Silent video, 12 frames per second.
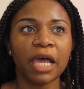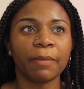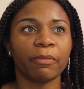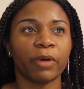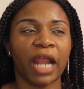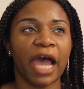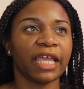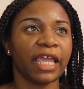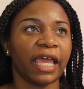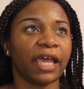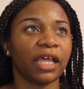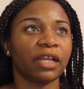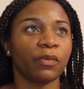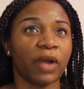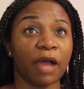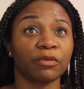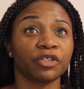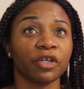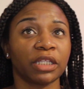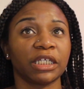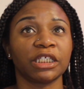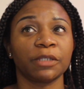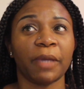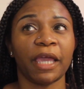When I'm struggling
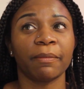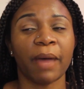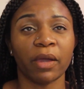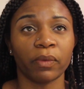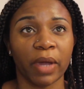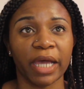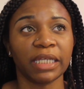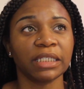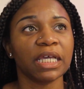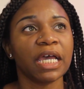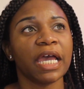to pay my rent,